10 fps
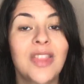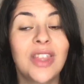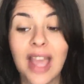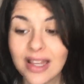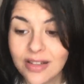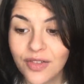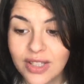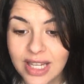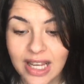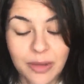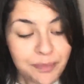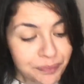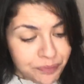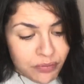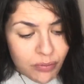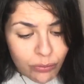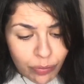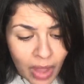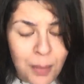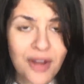at the end of the day,
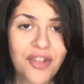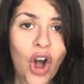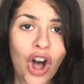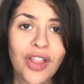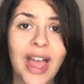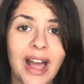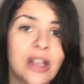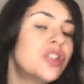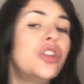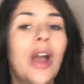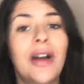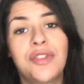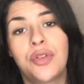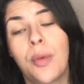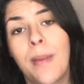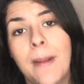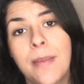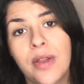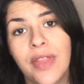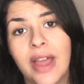above all else, you have to
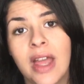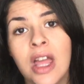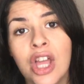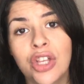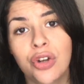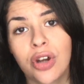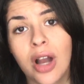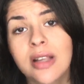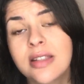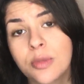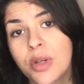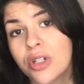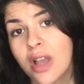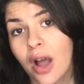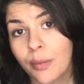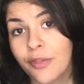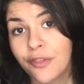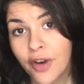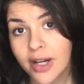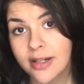remember that your customers come
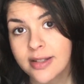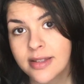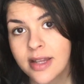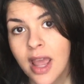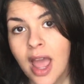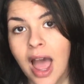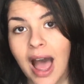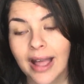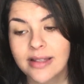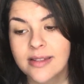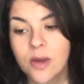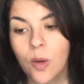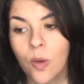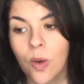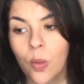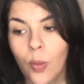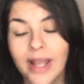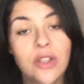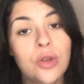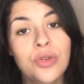first. And so
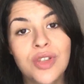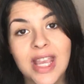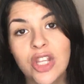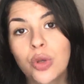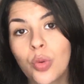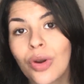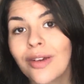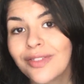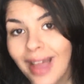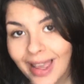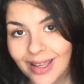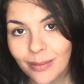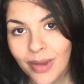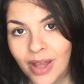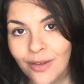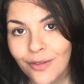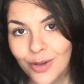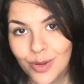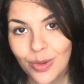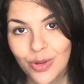when you say you don't have time for
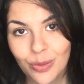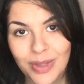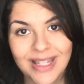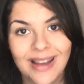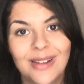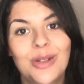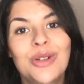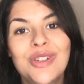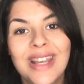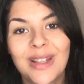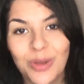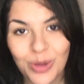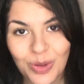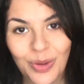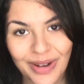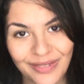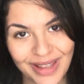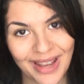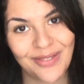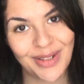social media, you're saying you don't have
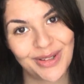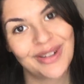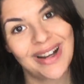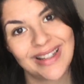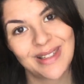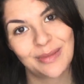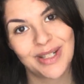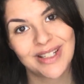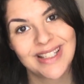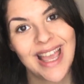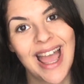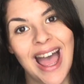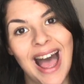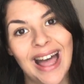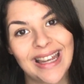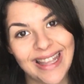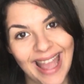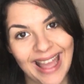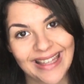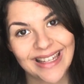time for your customers. And
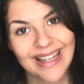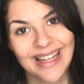again,